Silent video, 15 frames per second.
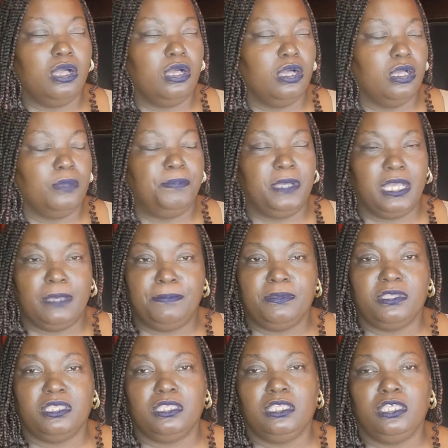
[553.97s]

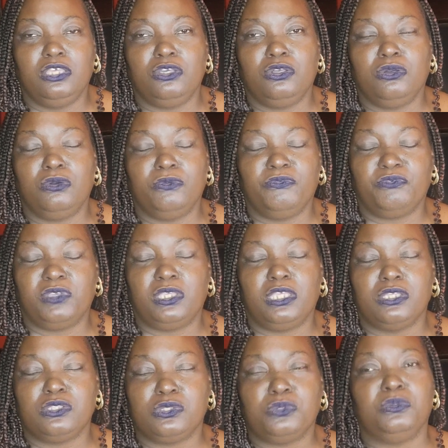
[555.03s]
Papa. And here go
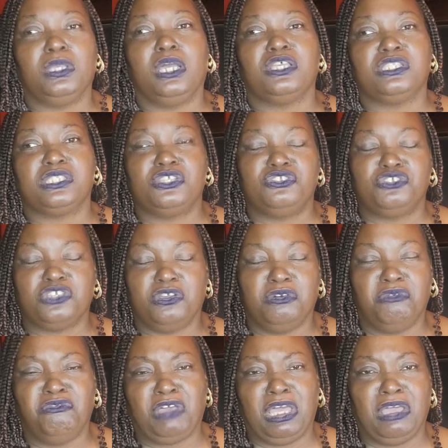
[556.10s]
freaking Zuda, sit
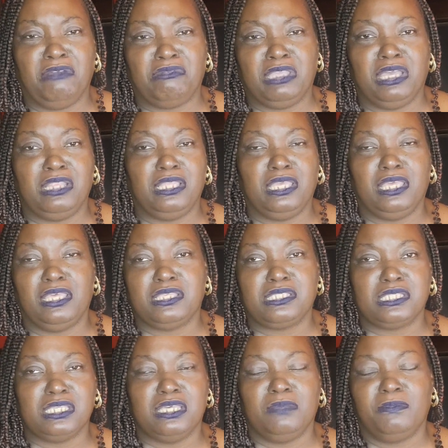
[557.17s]
your $5
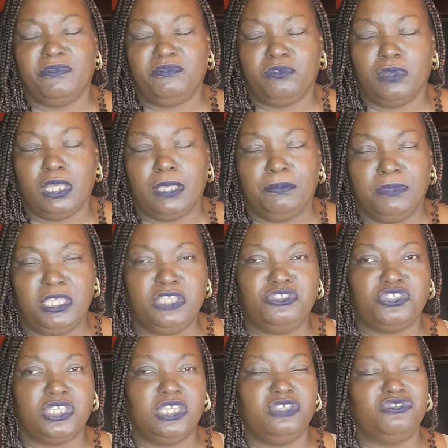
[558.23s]
ass down before I make
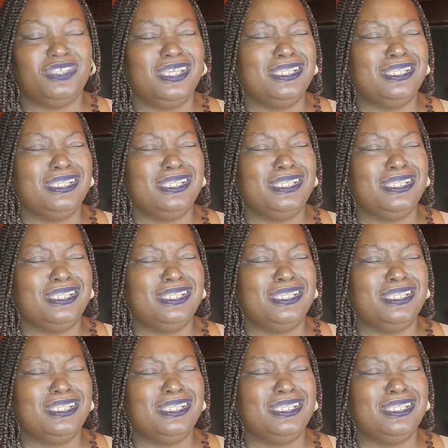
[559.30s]
change.